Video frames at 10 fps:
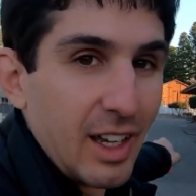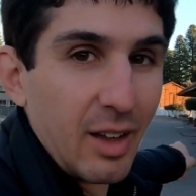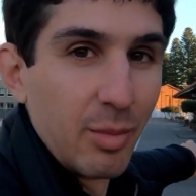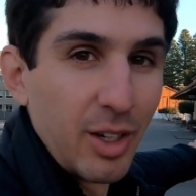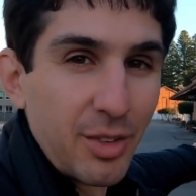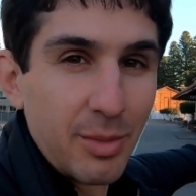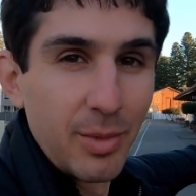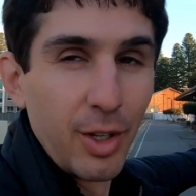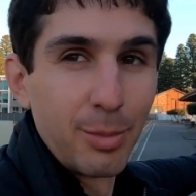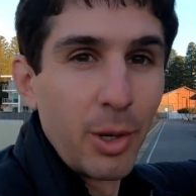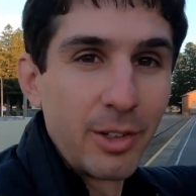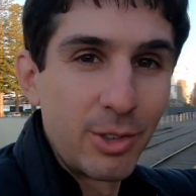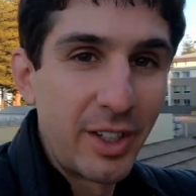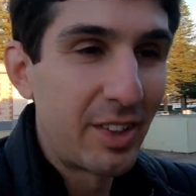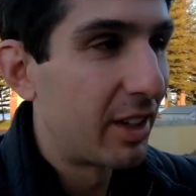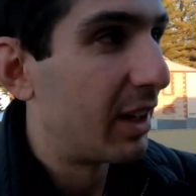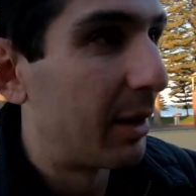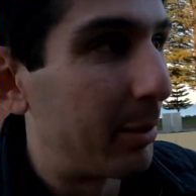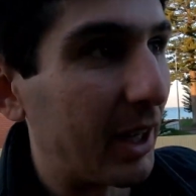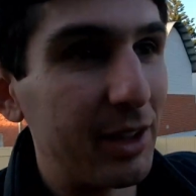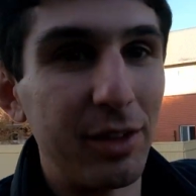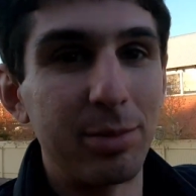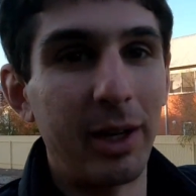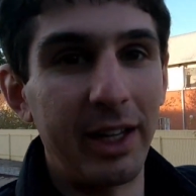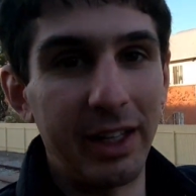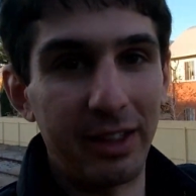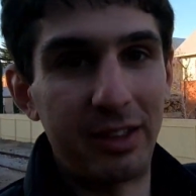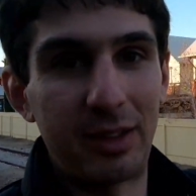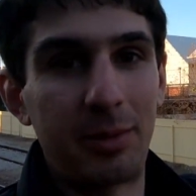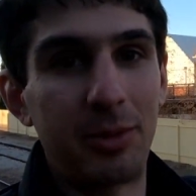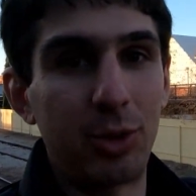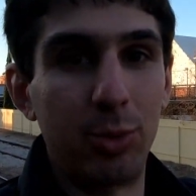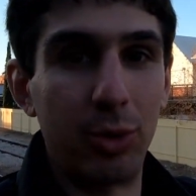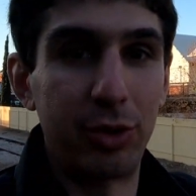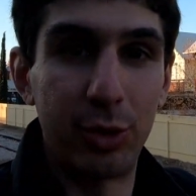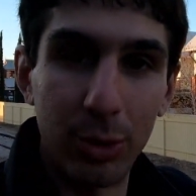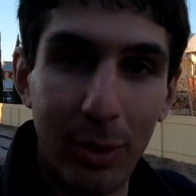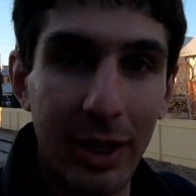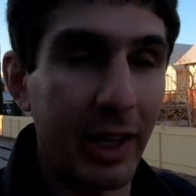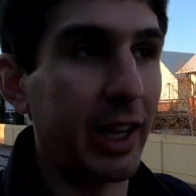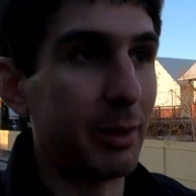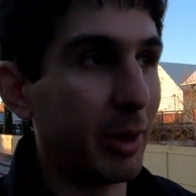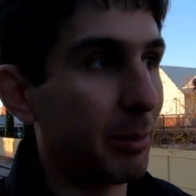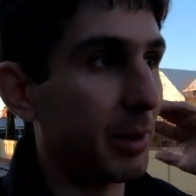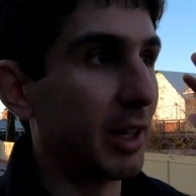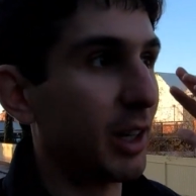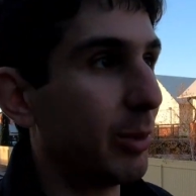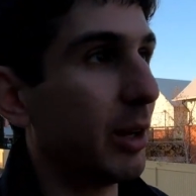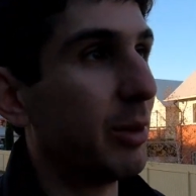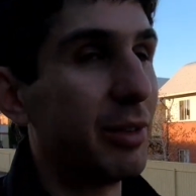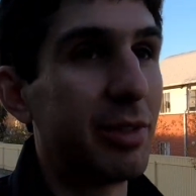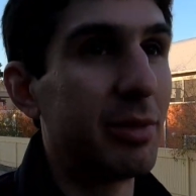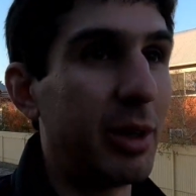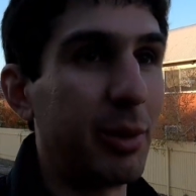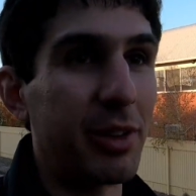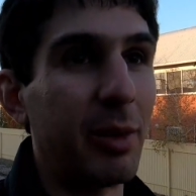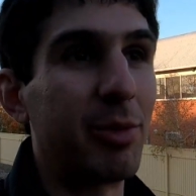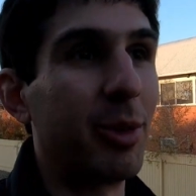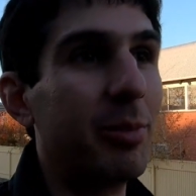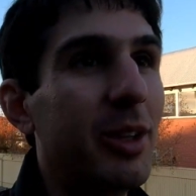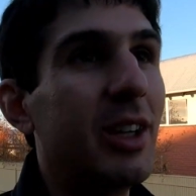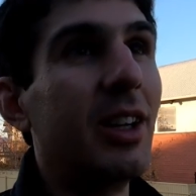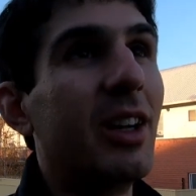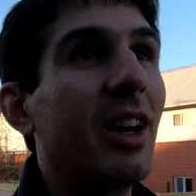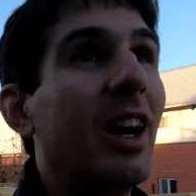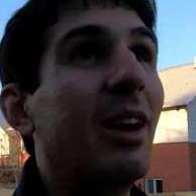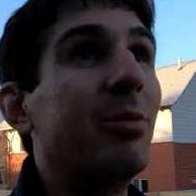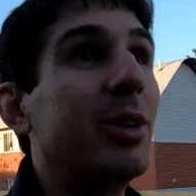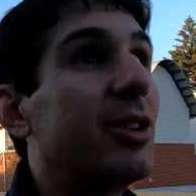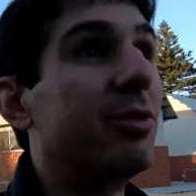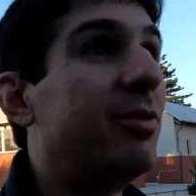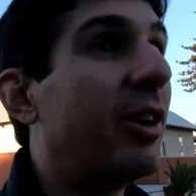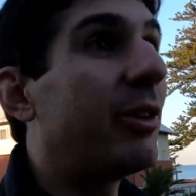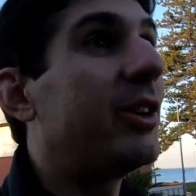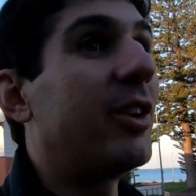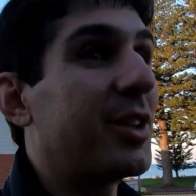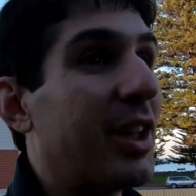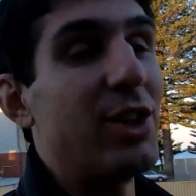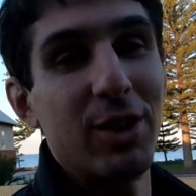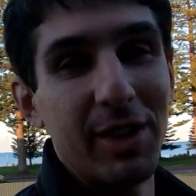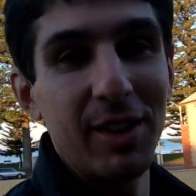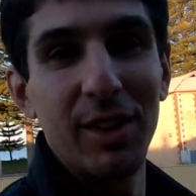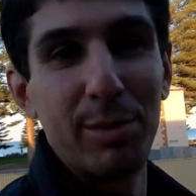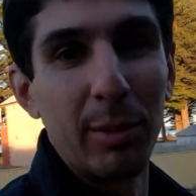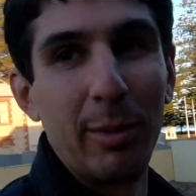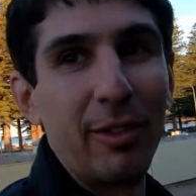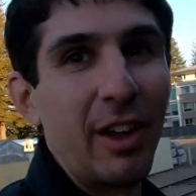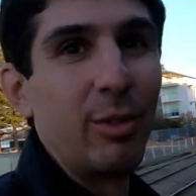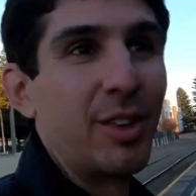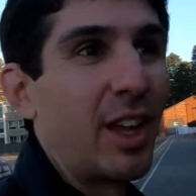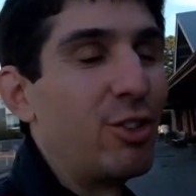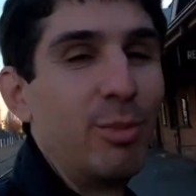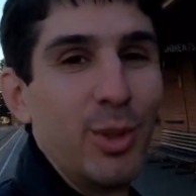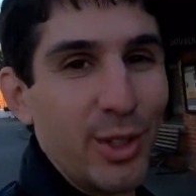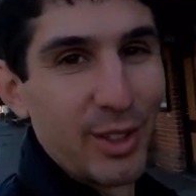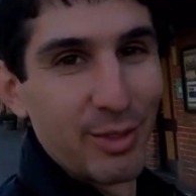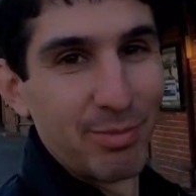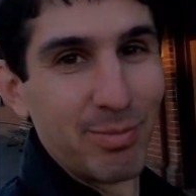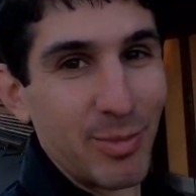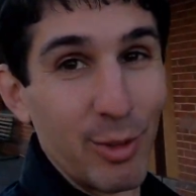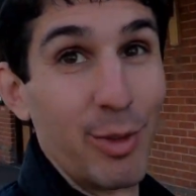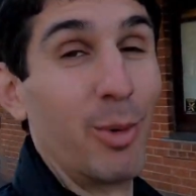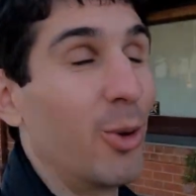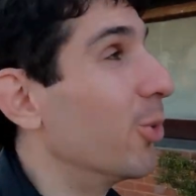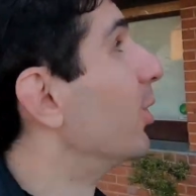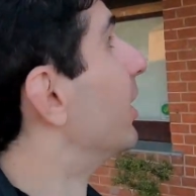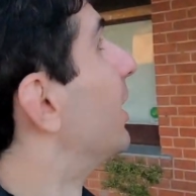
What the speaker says: Amongst those pine trees. Back this way is towards Goolwa and Mount Barker, where we've come from. It's a very nice station. I think this is probably my favourite station building of them all.